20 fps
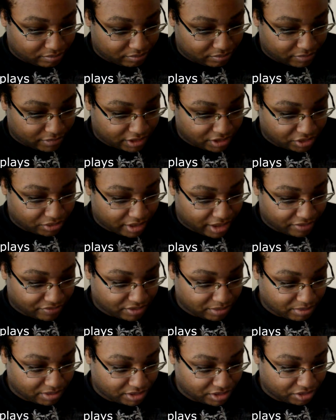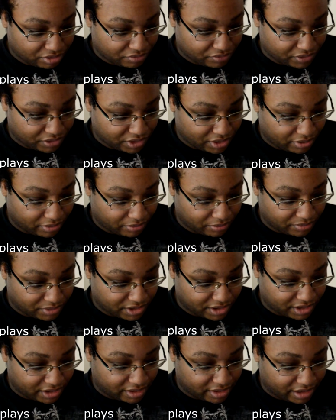They do have some silver
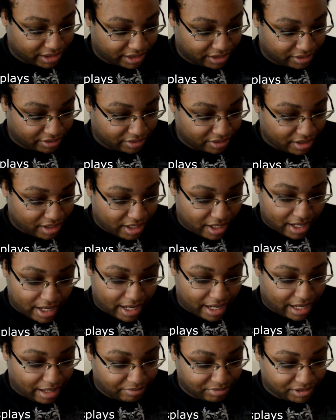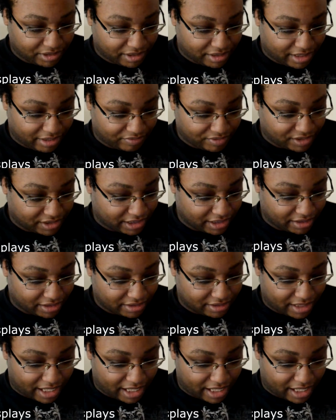tones in there. I'm just gonna have to say this: